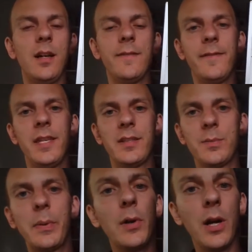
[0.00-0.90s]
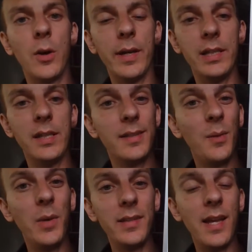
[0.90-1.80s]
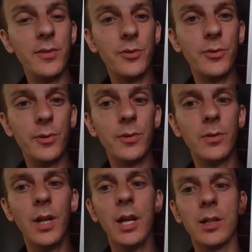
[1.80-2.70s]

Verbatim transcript: of this pro. And in some ways that's true.